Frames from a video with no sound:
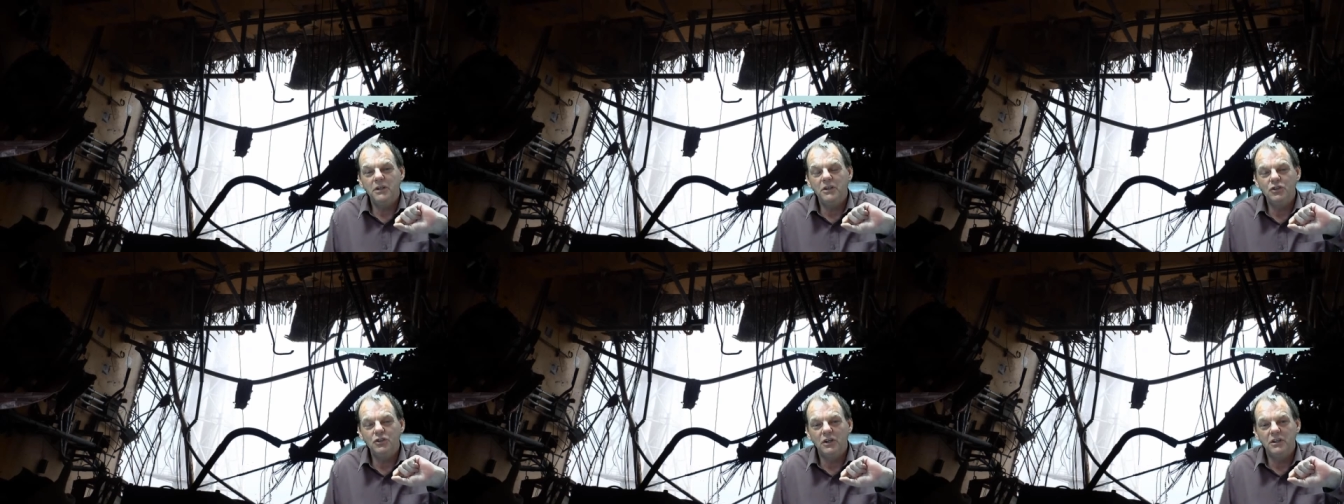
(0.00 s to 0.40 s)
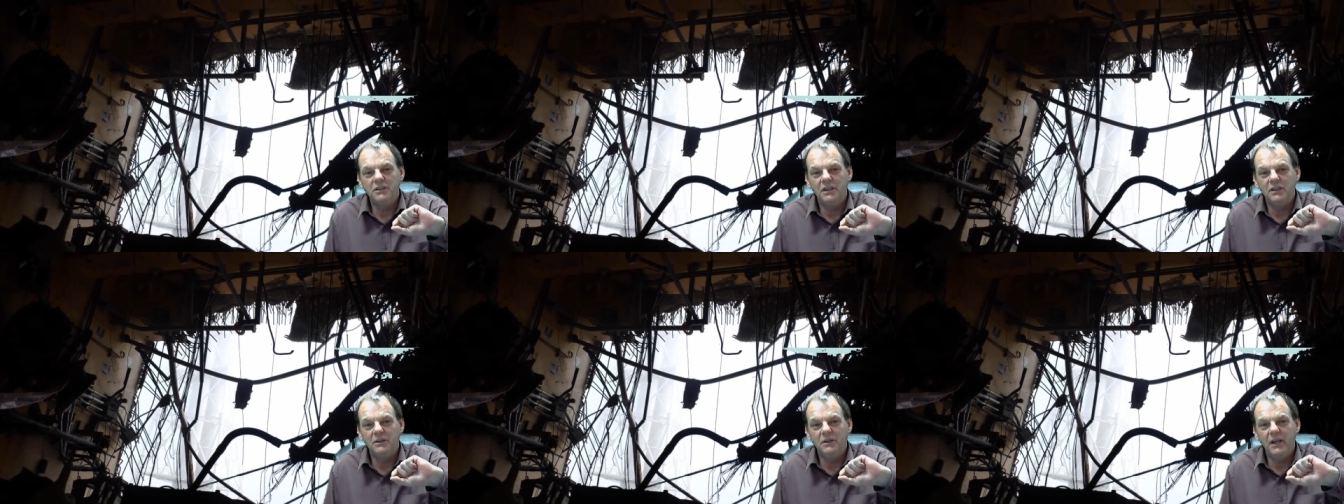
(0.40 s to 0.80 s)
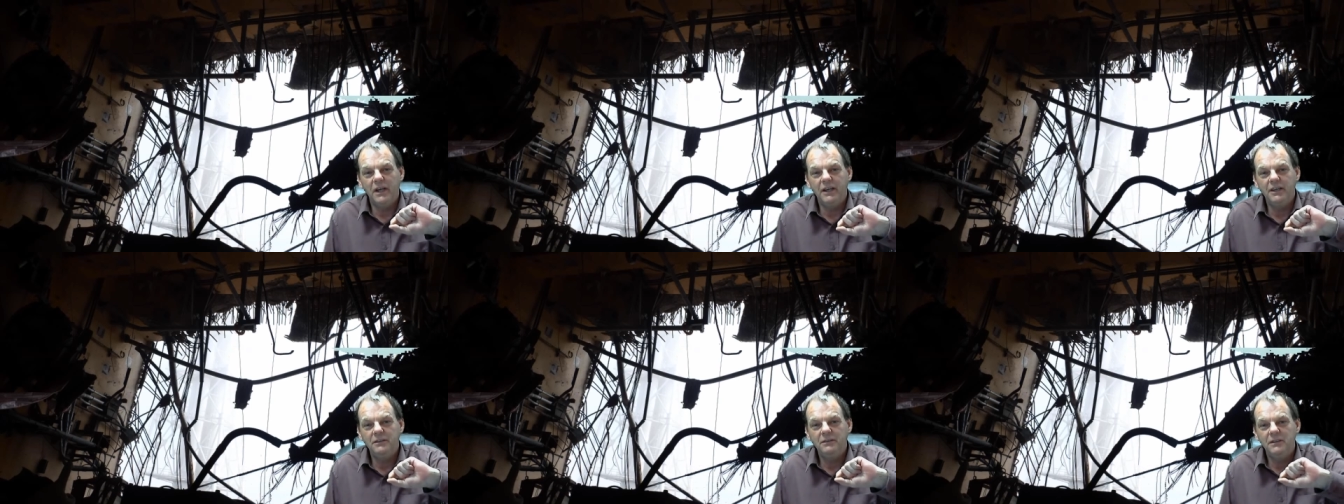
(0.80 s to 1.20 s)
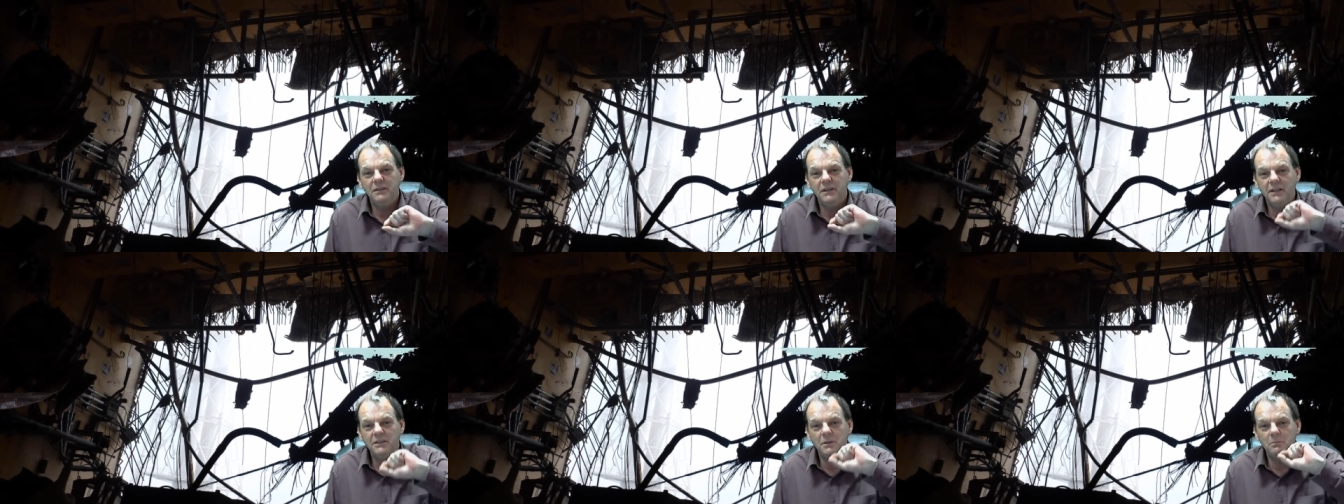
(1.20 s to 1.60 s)
Pretty interesting, okay?
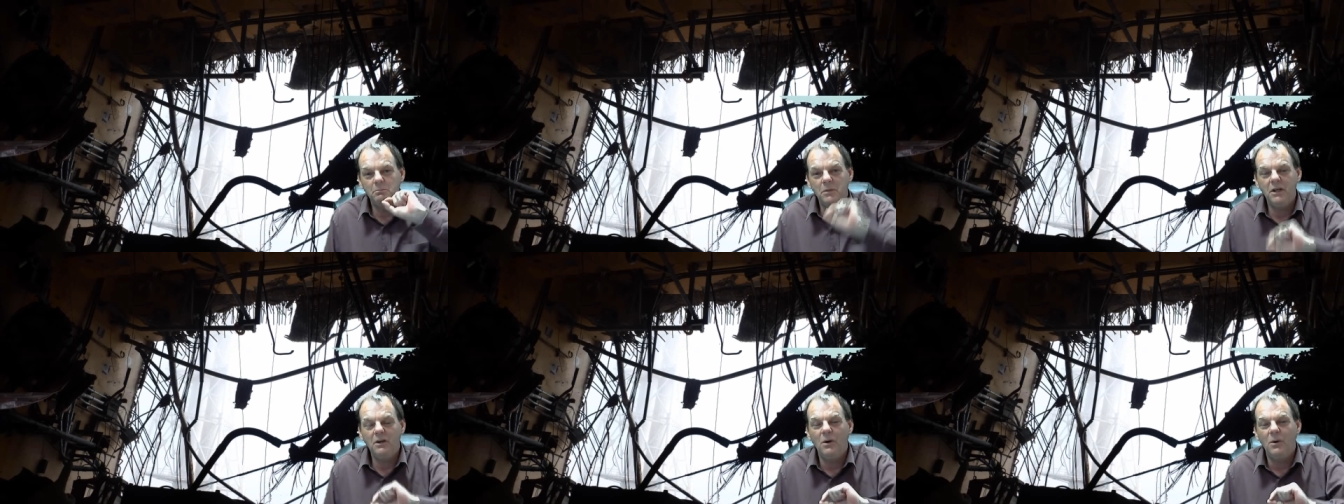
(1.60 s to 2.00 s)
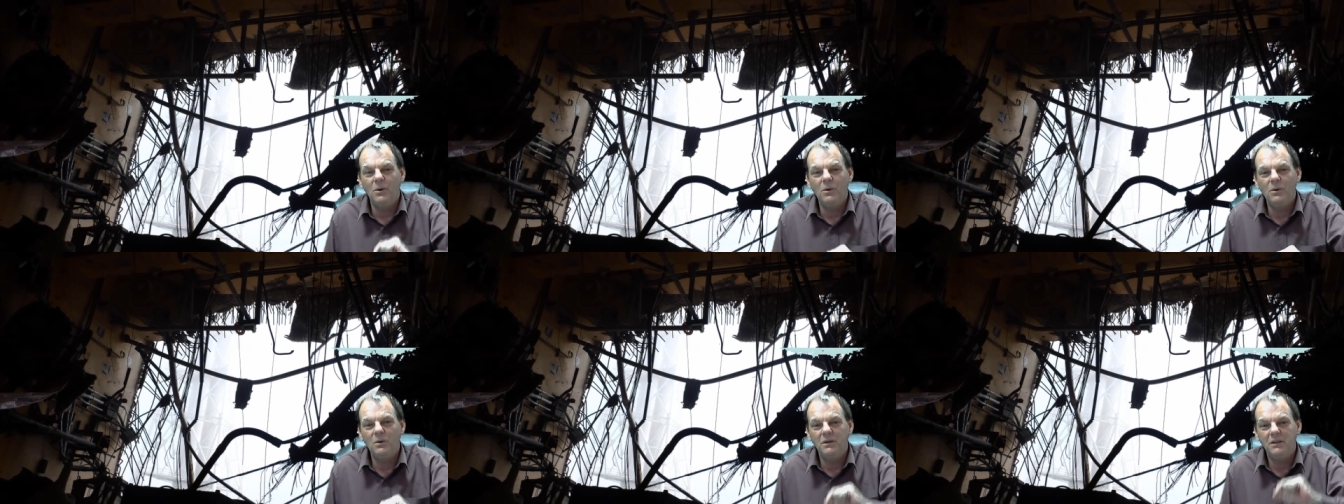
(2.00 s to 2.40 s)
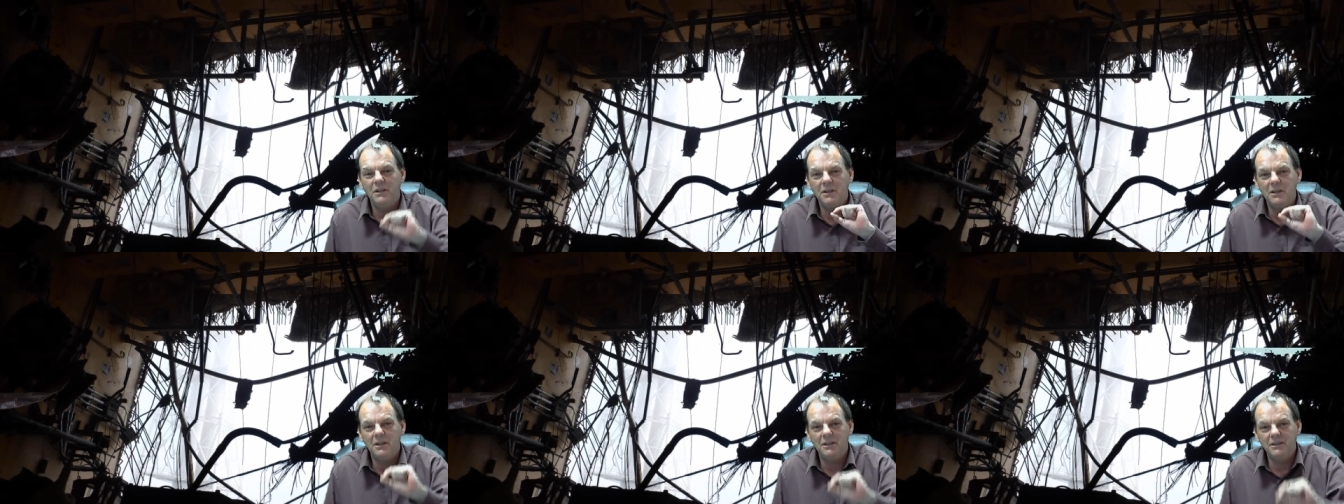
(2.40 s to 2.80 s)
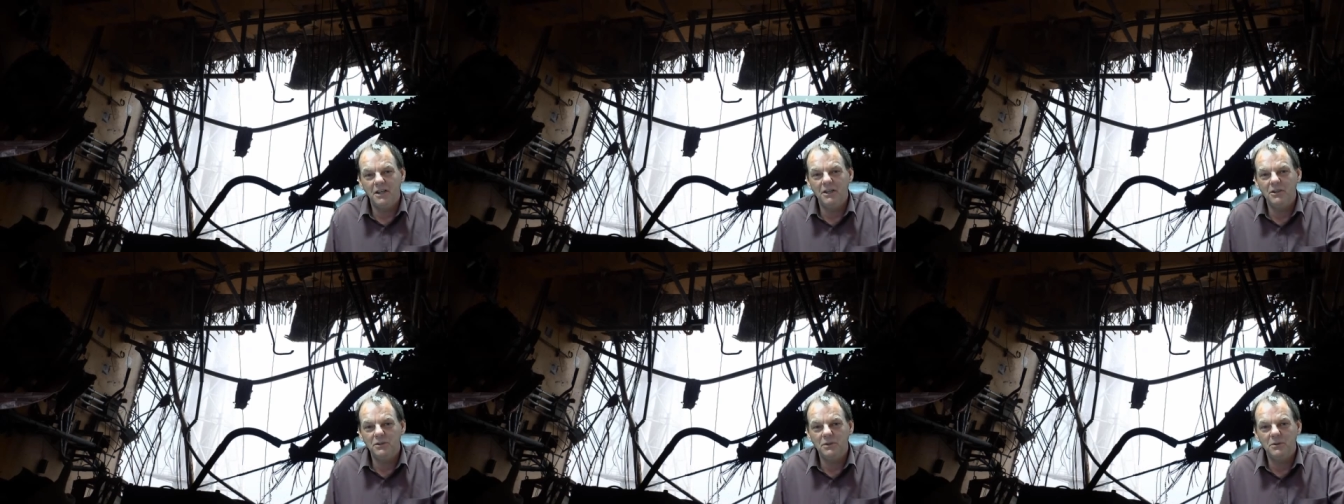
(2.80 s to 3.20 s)
That's a big hole in a
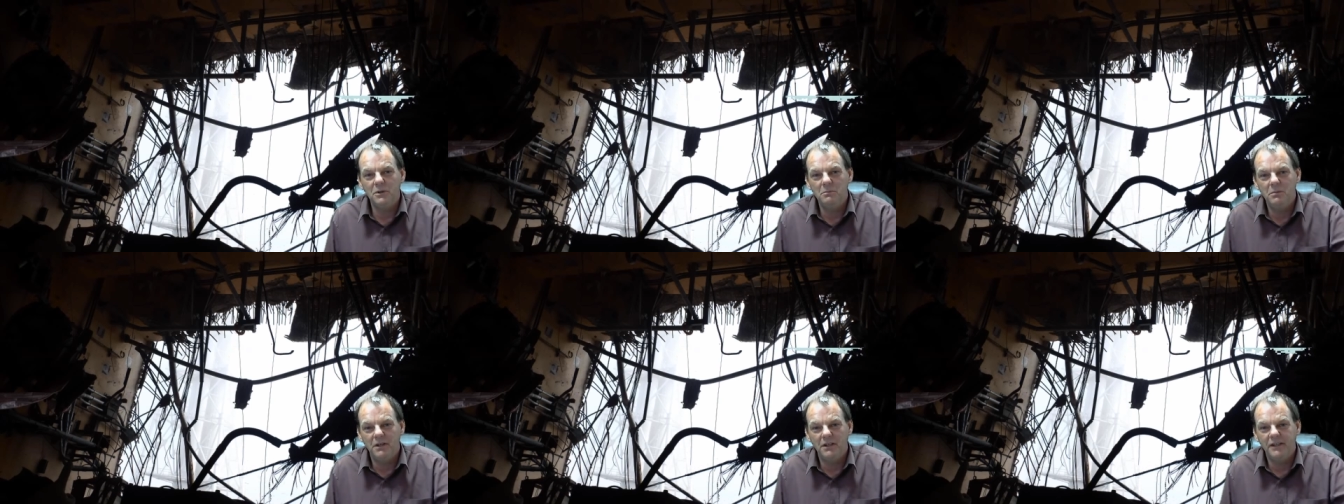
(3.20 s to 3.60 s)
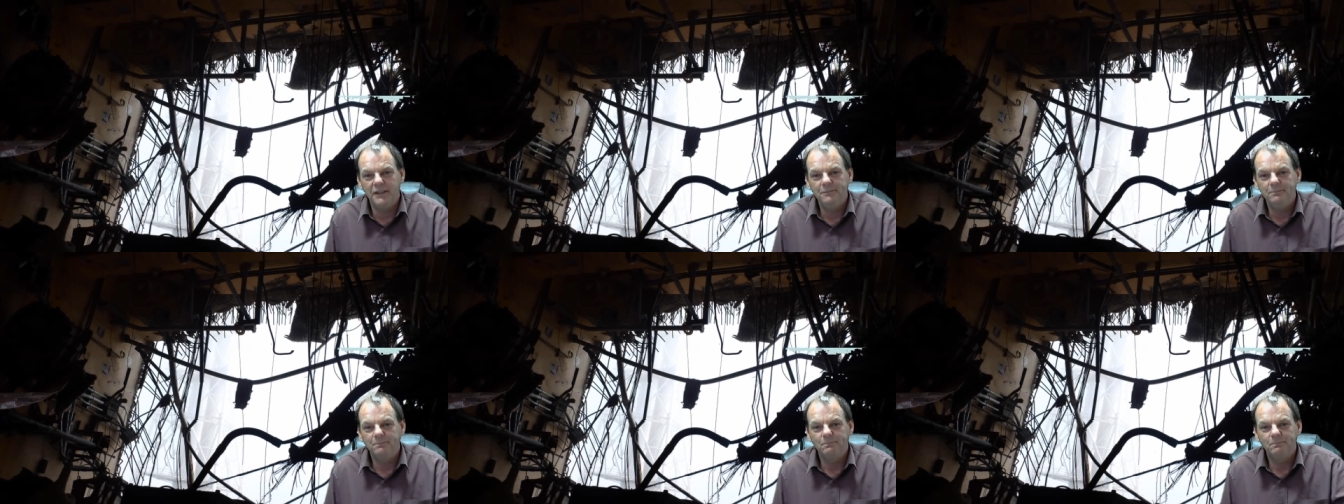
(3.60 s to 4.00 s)
10-story building.